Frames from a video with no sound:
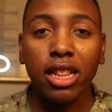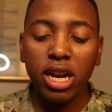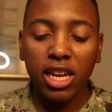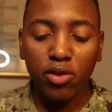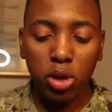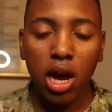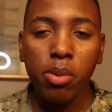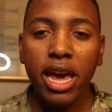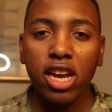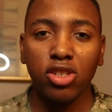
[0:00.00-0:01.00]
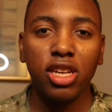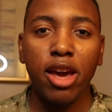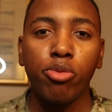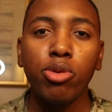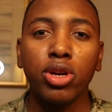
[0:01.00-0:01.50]
We're gonna give you a couple answers,
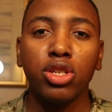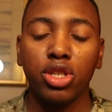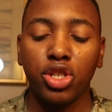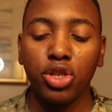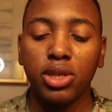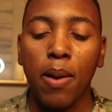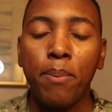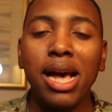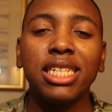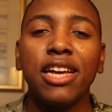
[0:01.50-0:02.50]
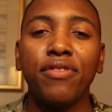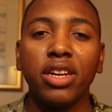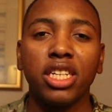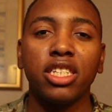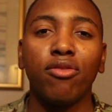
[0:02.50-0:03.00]
and we want you to choose the best definition
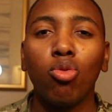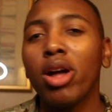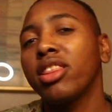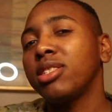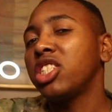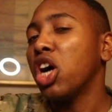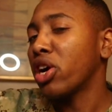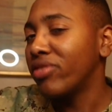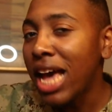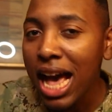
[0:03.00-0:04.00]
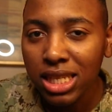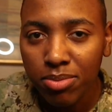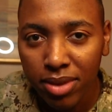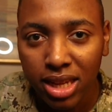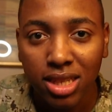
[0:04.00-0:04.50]
of what this chunk of text
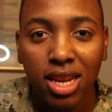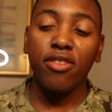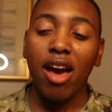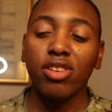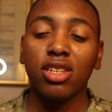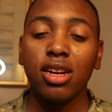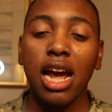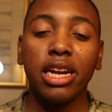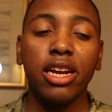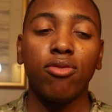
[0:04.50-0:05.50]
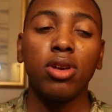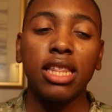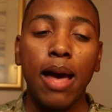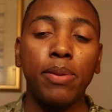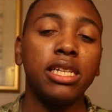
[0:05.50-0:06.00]
means. If you have a certain idea of what
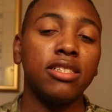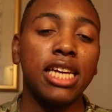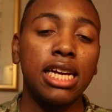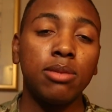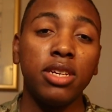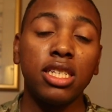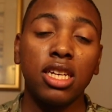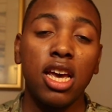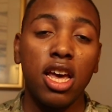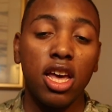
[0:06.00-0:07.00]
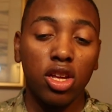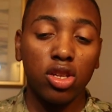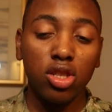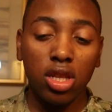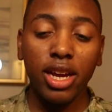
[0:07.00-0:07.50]
that piece of text means,
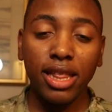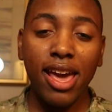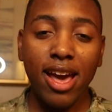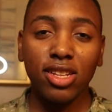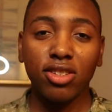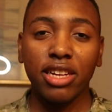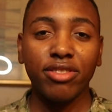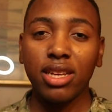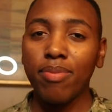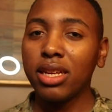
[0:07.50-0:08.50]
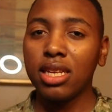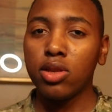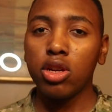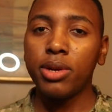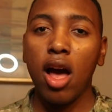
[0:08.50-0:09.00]
look at the answers, and if something
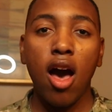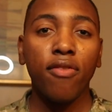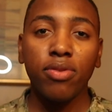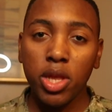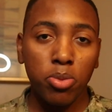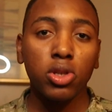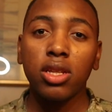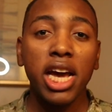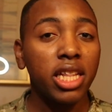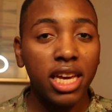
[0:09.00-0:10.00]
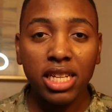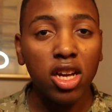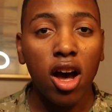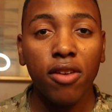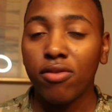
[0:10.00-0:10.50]
seems a little bit off, then most likely it's
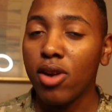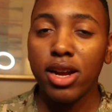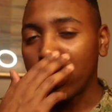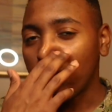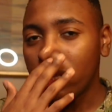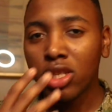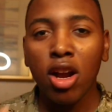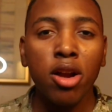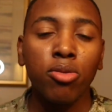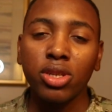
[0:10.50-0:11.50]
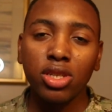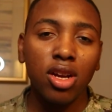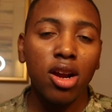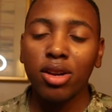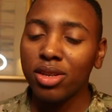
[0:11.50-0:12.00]
off, right? Because once you start, once you
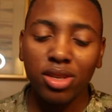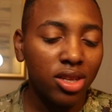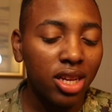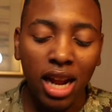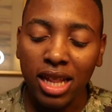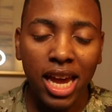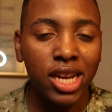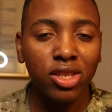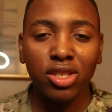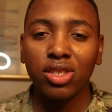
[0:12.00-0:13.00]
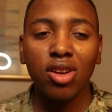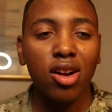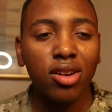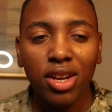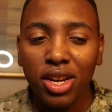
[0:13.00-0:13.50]
start looking at the answers and you
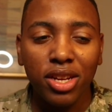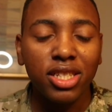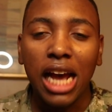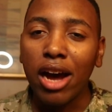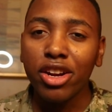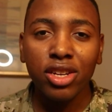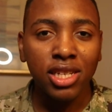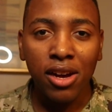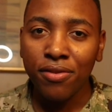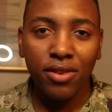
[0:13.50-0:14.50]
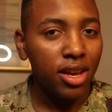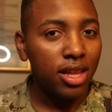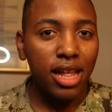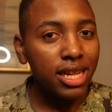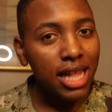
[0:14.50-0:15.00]
start doubting yourself,
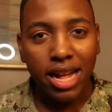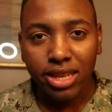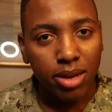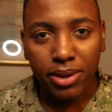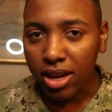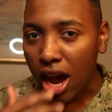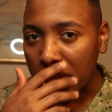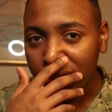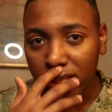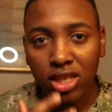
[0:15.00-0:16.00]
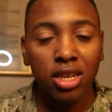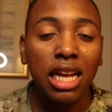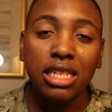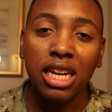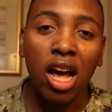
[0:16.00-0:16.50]
that that's gonna be a cause of concern.
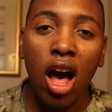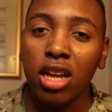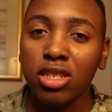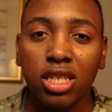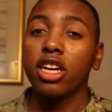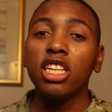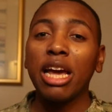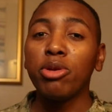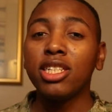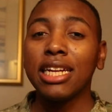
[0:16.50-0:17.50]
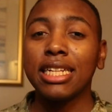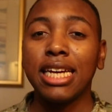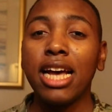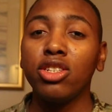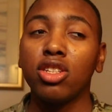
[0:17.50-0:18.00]
That's gonna cause you to, because like when you take the
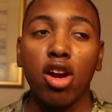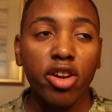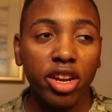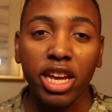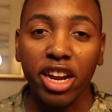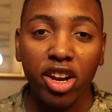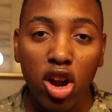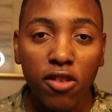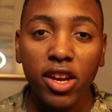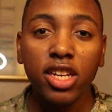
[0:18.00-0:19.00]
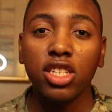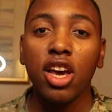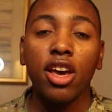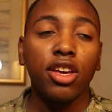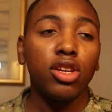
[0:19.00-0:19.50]
test, you start getting nervous,
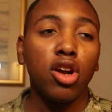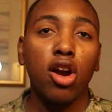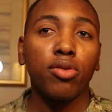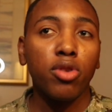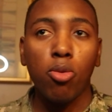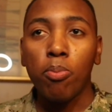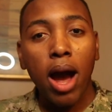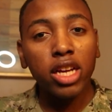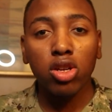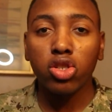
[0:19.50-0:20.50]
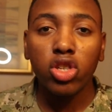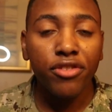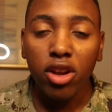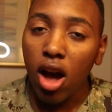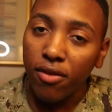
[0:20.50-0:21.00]
you start, your mind starts
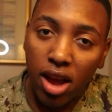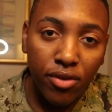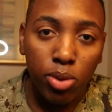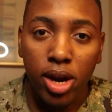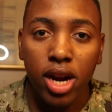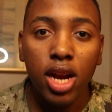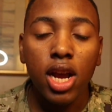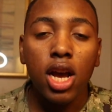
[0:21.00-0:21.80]
drifting off everywhere.